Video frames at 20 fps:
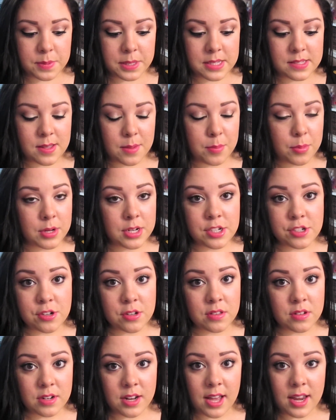because I'm pretty
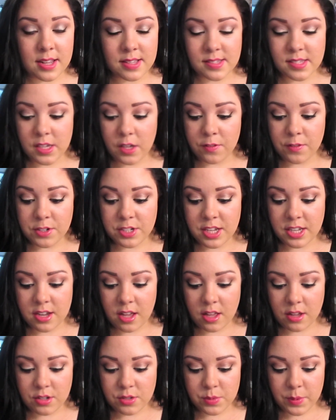sure they're not on sale for ten
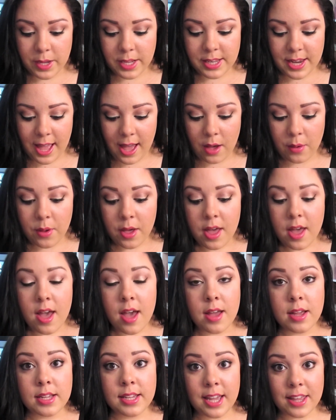dollars right now,
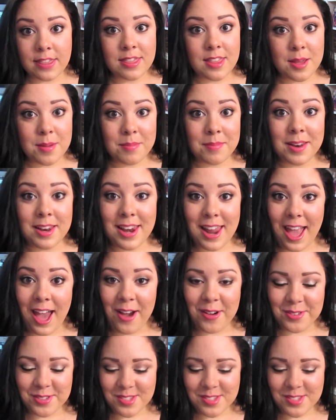get them now.